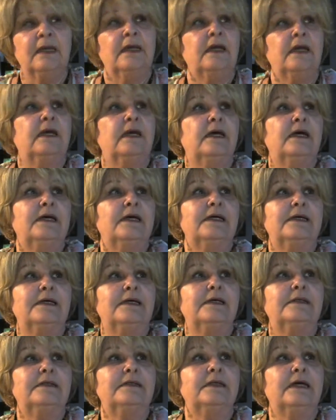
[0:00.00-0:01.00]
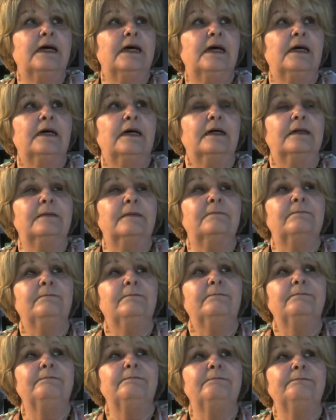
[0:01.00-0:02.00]
And
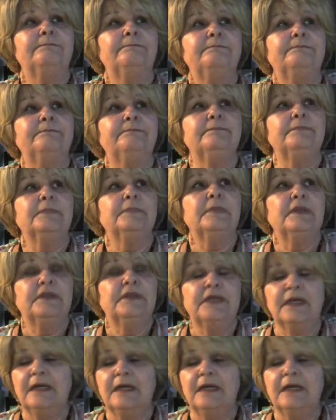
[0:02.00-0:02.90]
then